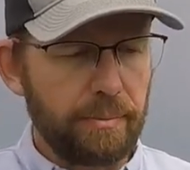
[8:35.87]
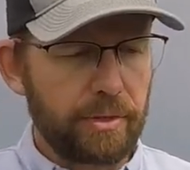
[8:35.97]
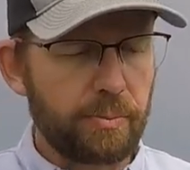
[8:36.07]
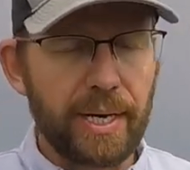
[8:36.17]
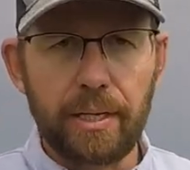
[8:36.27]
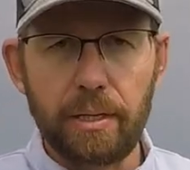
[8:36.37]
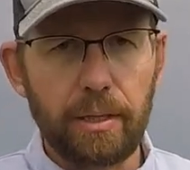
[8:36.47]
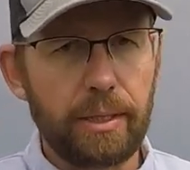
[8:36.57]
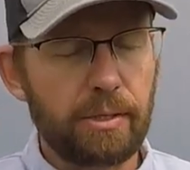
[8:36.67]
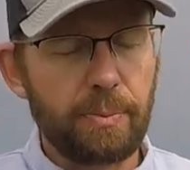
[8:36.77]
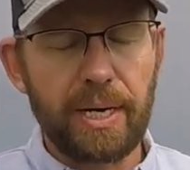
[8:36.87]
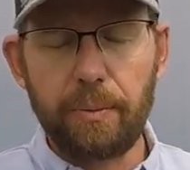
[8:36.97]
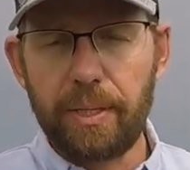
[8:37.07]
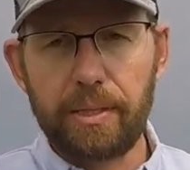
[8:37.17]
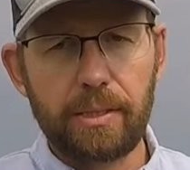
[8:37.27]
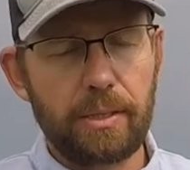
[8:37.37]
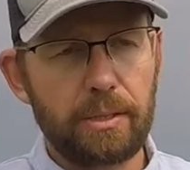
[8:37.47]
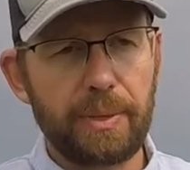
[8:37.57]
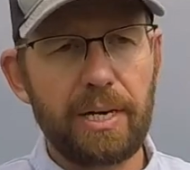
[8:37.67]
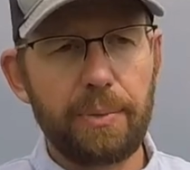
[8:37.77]
Spray it early, spray it when it's
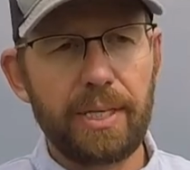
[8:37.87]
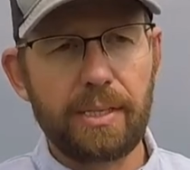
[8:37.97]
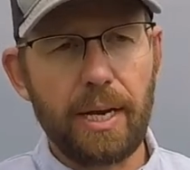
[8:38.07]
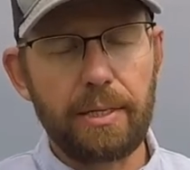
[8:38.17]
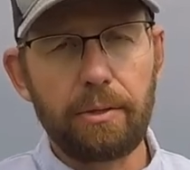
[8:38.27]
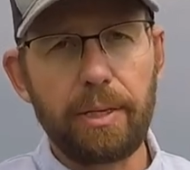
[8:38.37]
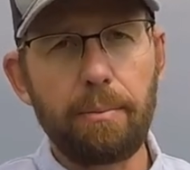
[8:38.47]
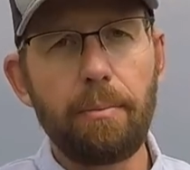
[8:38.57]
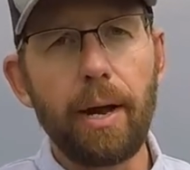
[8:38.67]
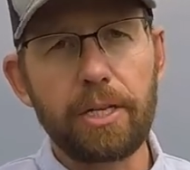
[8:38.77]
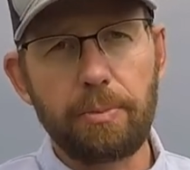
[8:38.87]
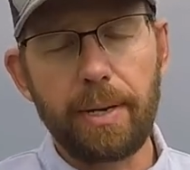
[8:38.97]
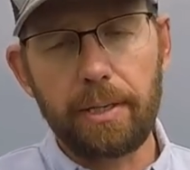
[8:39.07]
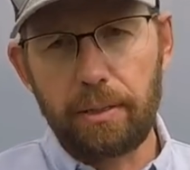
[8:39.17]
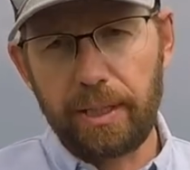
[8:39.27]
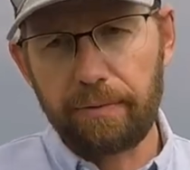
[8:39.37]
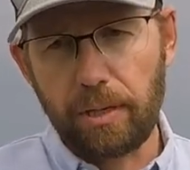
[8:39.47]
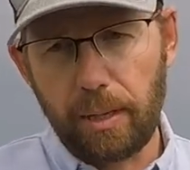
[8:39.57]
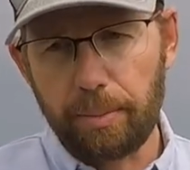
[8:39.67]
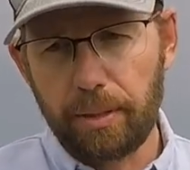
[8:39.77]
hot, and you'll get much better leaf
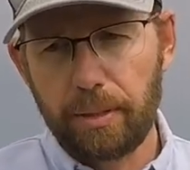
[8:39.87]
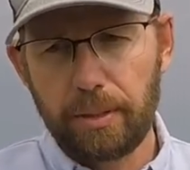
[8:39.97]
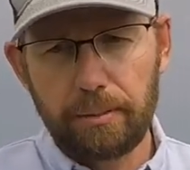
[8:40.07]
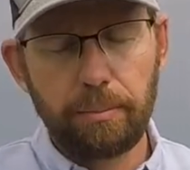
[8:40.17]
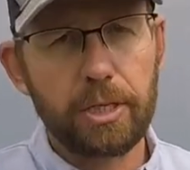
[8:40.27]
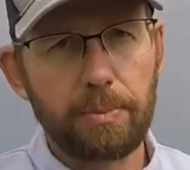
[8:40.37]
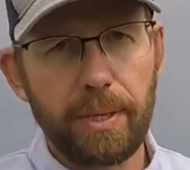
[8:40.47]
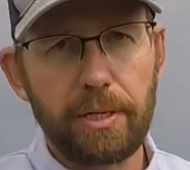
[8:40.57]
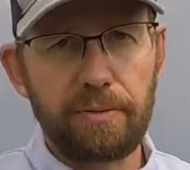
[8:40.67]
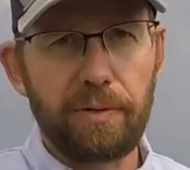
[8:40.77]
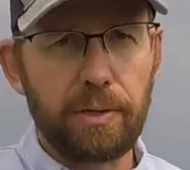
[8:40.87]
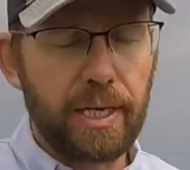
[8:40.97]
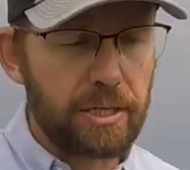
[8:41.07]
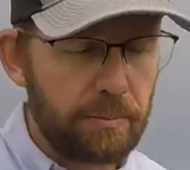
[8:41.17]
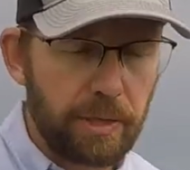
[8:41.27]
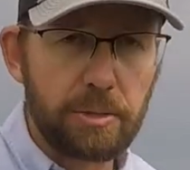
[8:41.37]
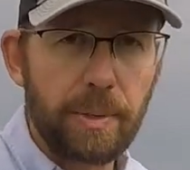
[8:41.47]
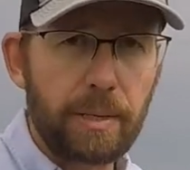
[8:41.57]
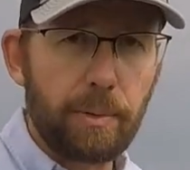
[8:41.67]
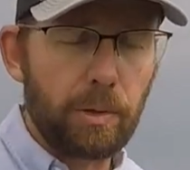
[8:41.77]
drop, much better defoliation, much
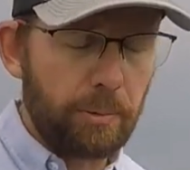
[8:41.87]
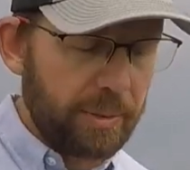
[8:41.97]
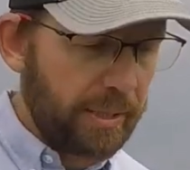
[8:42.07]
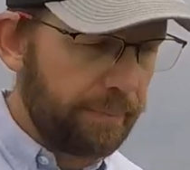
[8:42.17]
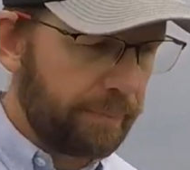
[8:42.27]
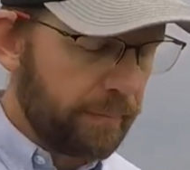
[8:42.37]
better bowl opening.